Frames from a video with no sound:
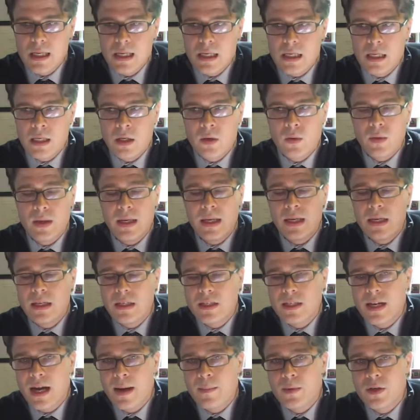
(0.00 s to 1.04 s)
in a
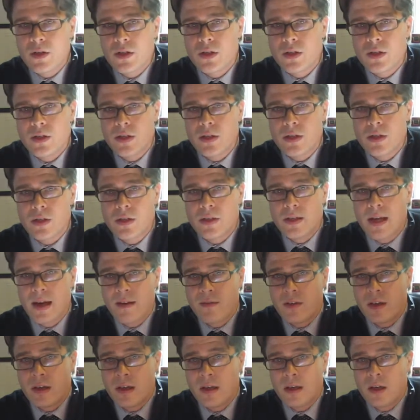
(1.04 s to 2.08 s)
Chapter
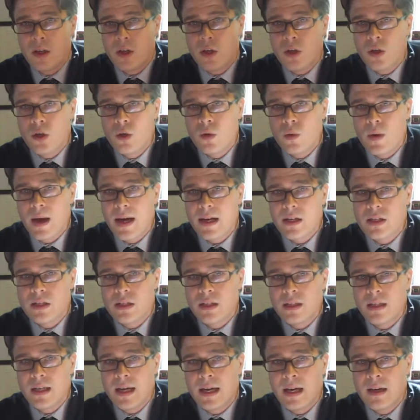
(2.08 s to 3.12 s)
7, you
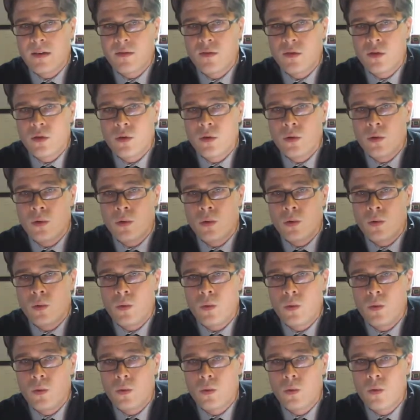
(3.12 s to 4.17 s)
actually have to
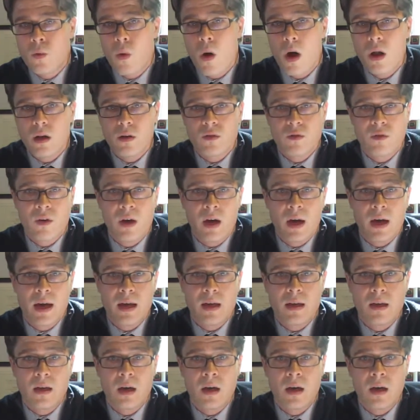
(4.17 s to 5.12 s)
qualify.